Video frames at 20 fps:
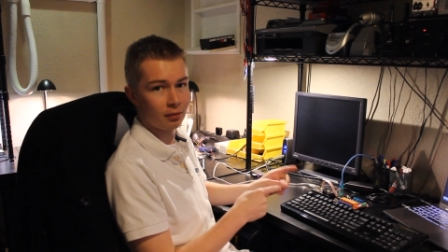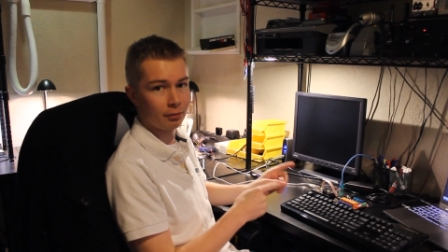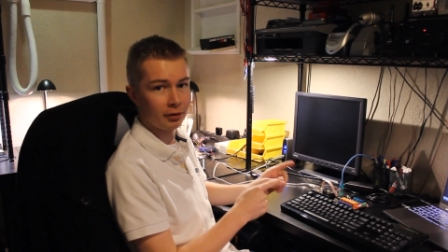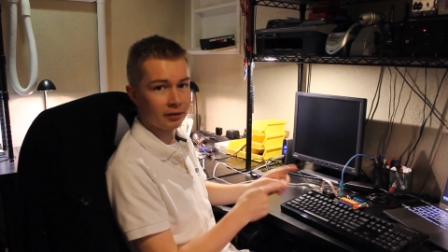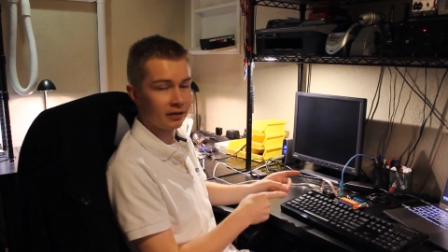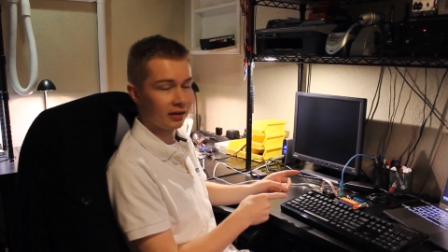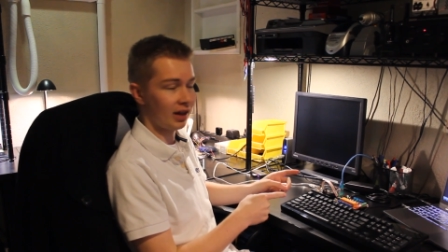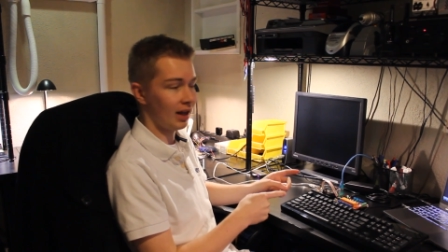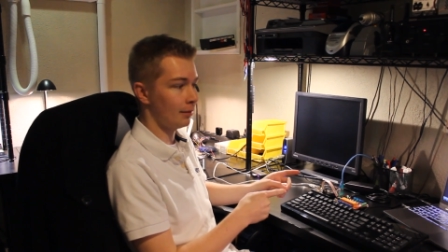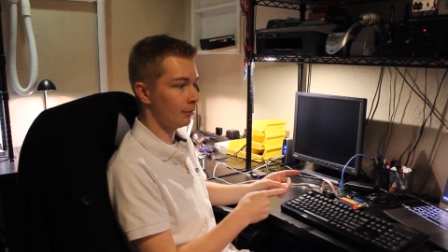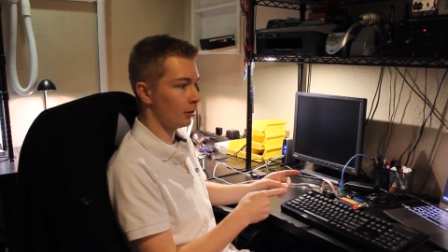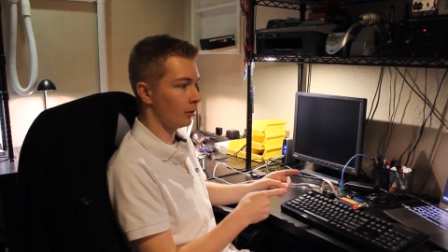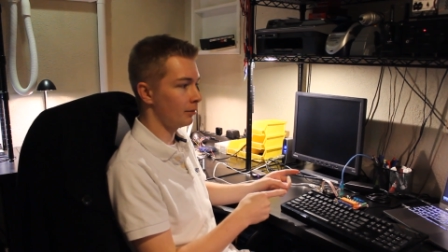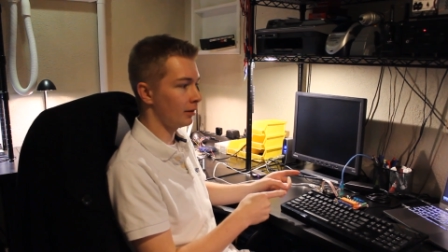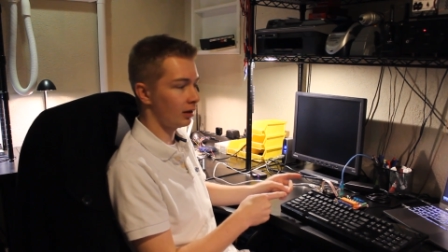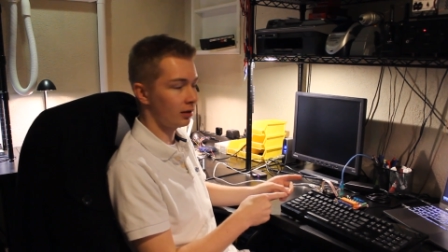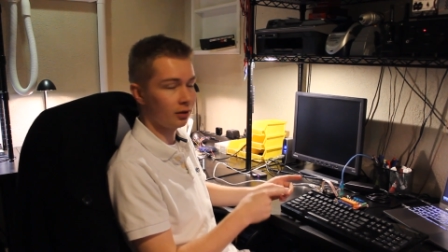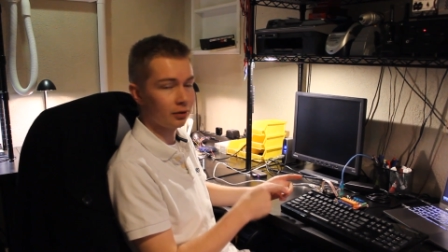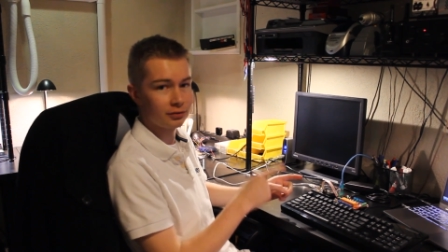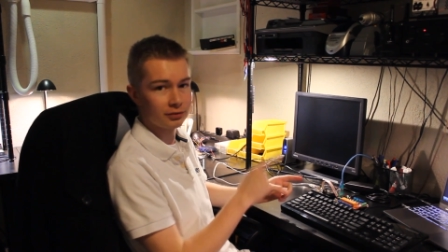I'll bring the camera a
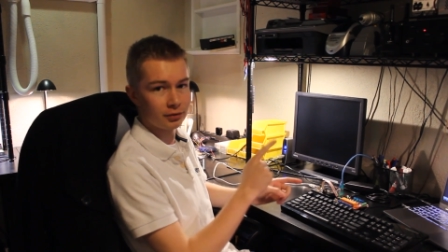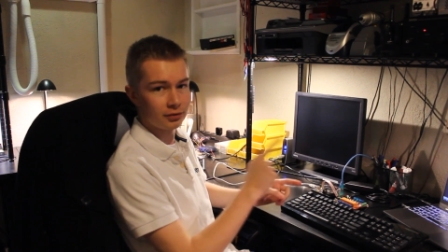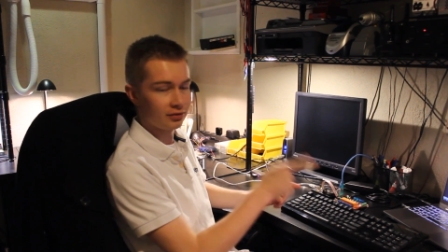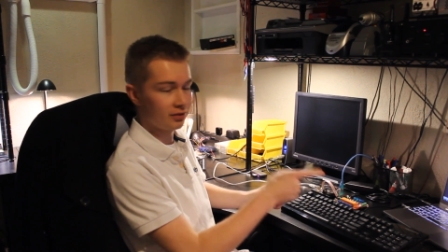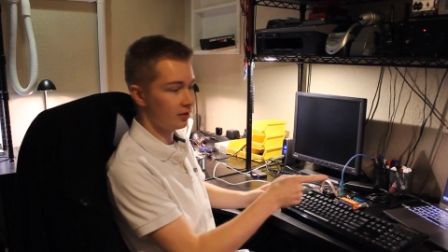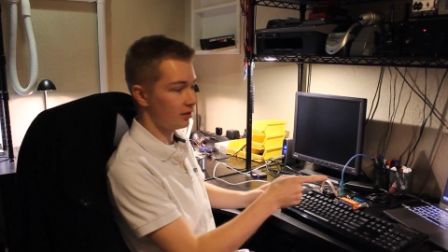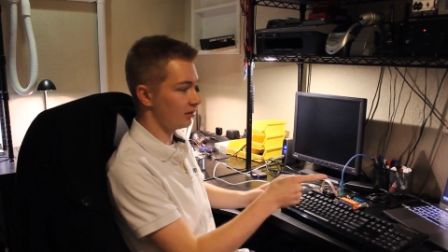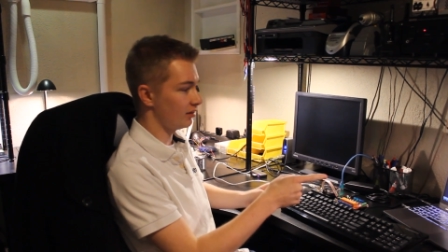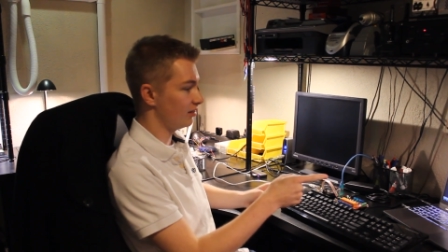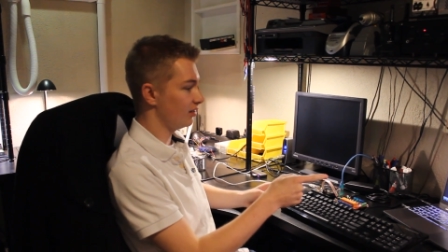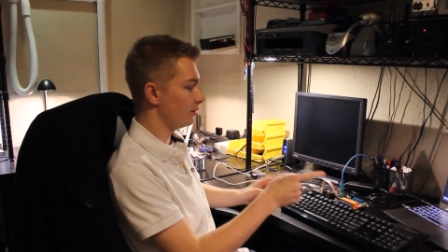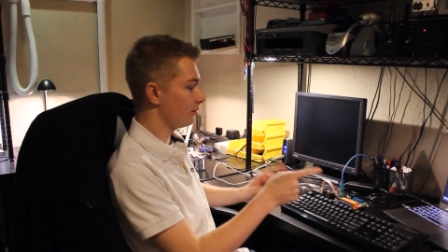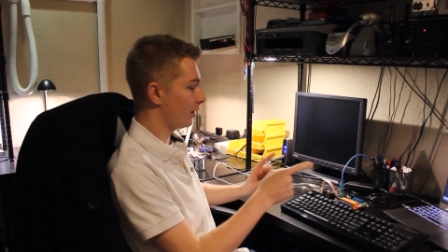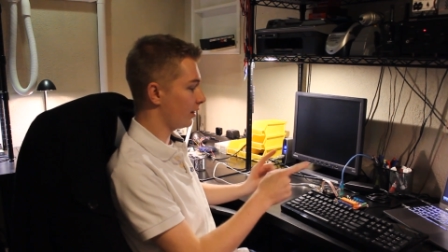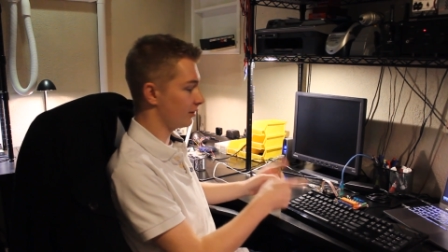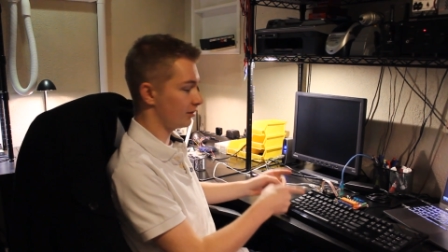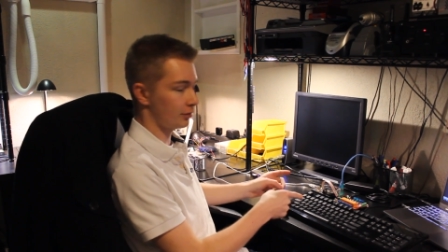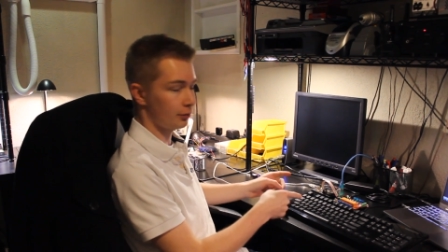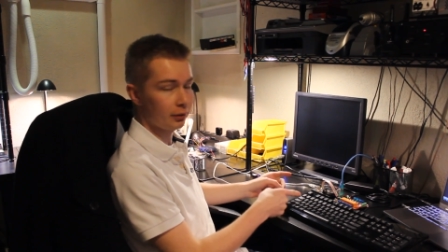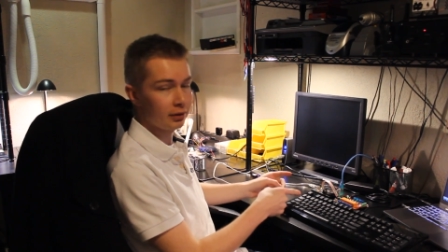bit closer so you can see
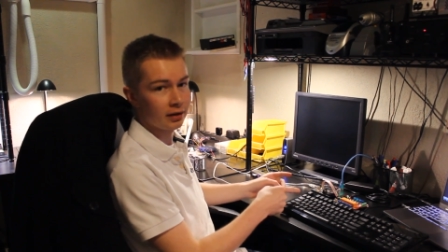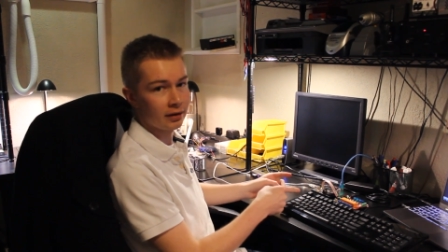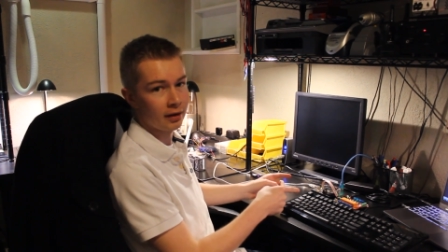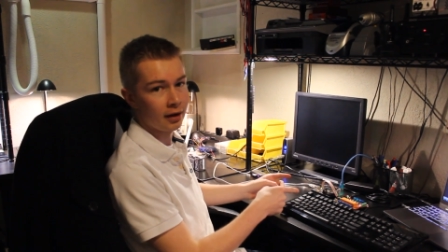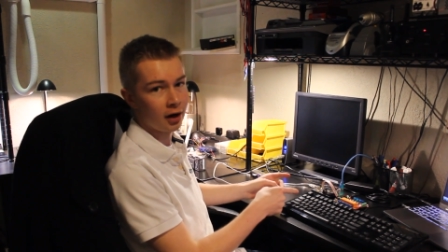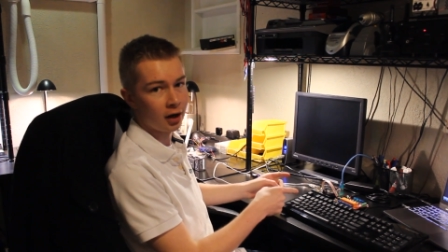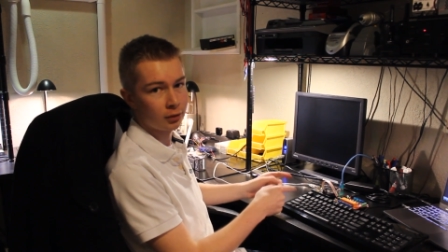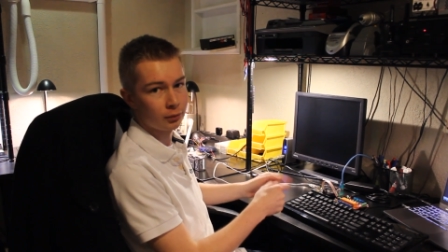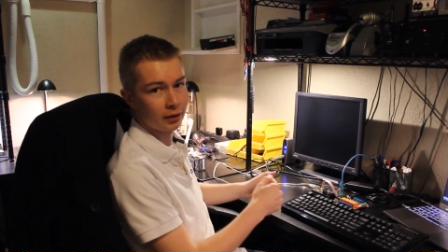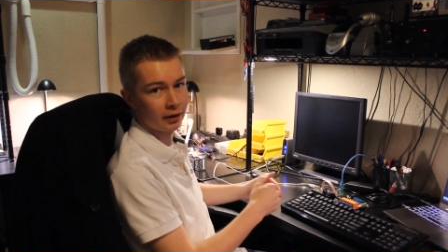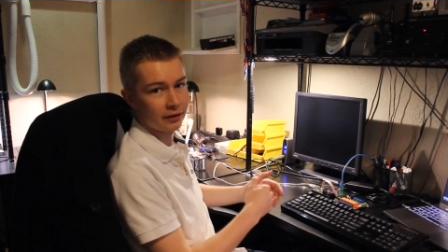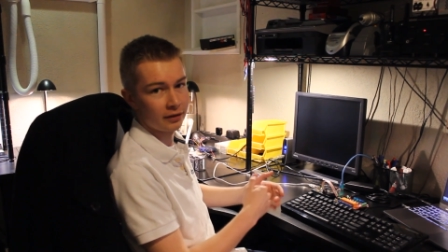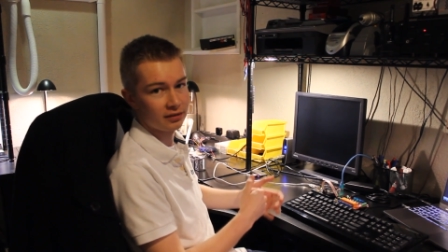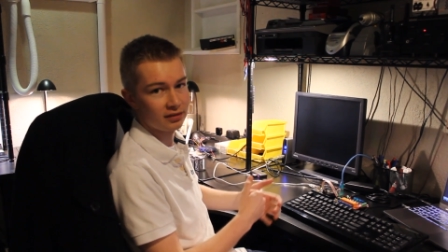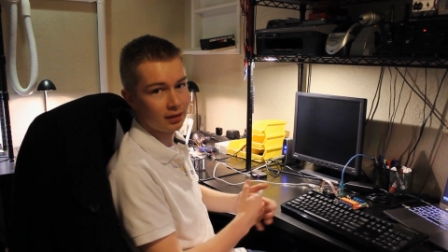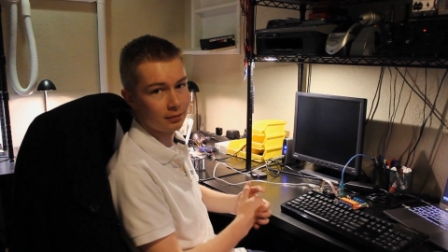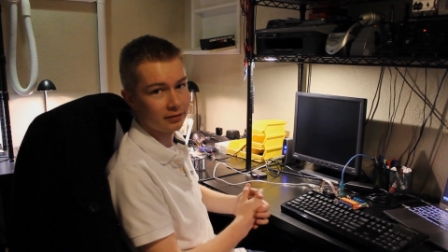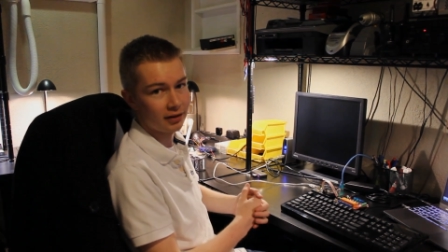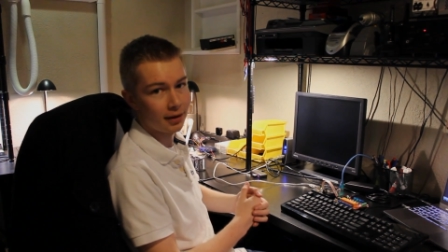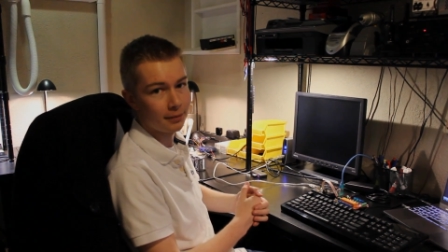my screen and the hardware at the
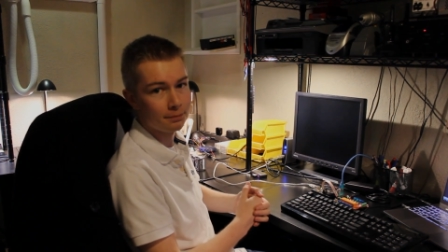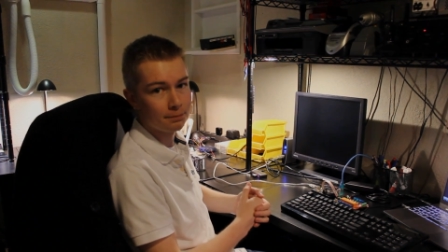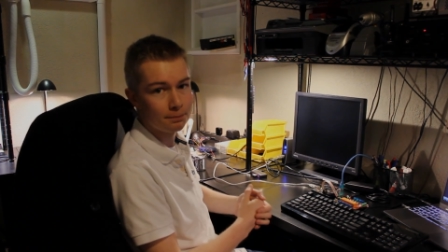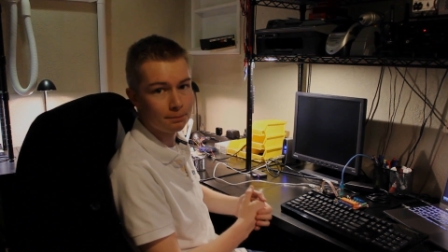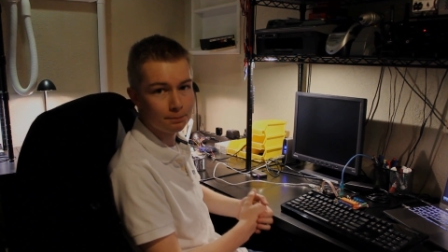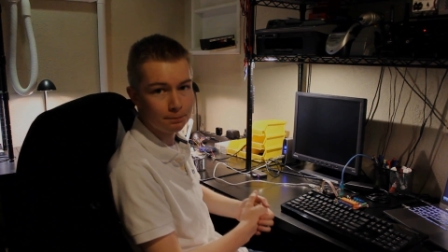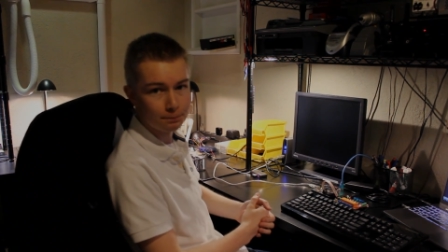same time.